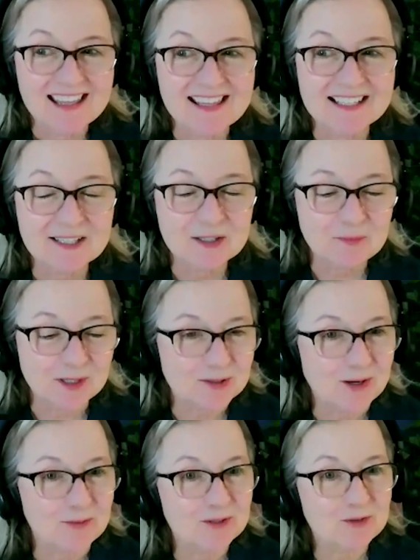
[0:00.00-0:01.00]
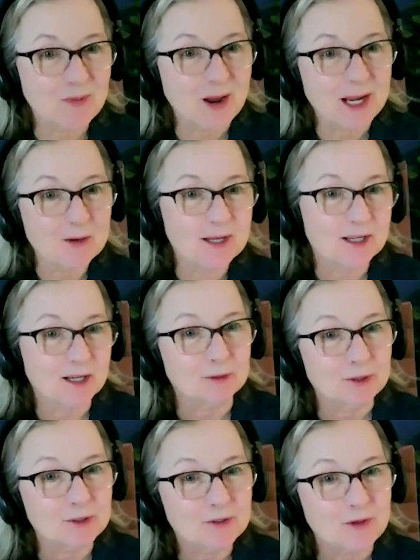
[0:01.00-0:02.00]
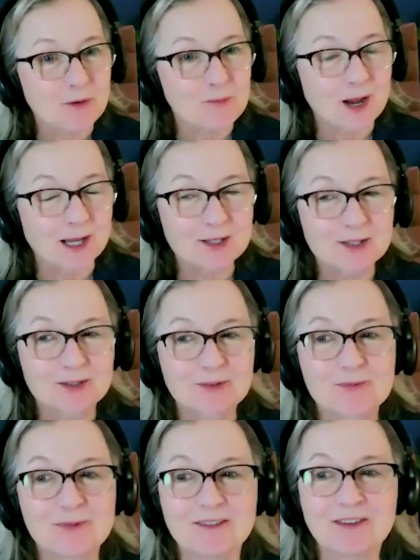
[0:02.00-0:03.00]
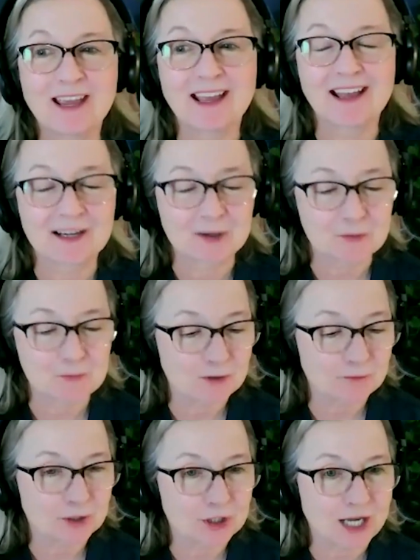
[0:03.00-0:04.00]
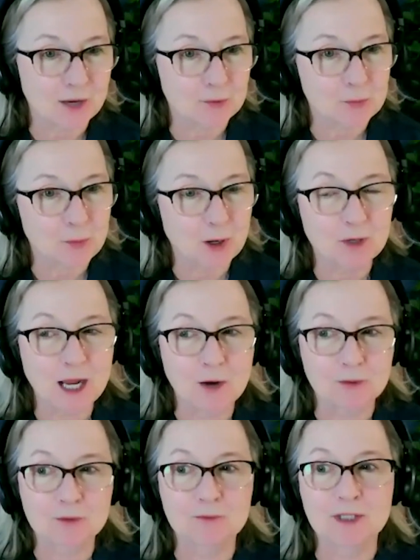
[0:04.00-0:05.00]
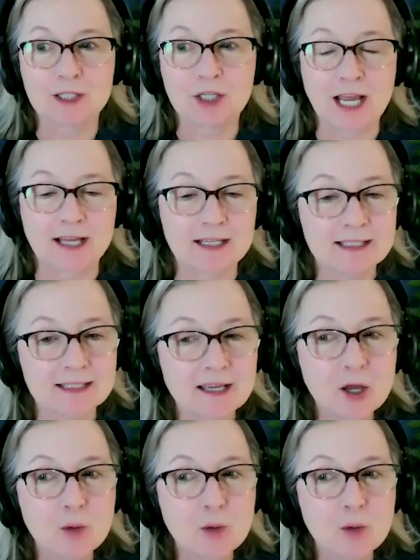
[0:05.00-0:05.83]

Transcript: This has been so inspiring, and I've learned so much. We've had a wonderful chat with Barbara Howard with Chattis.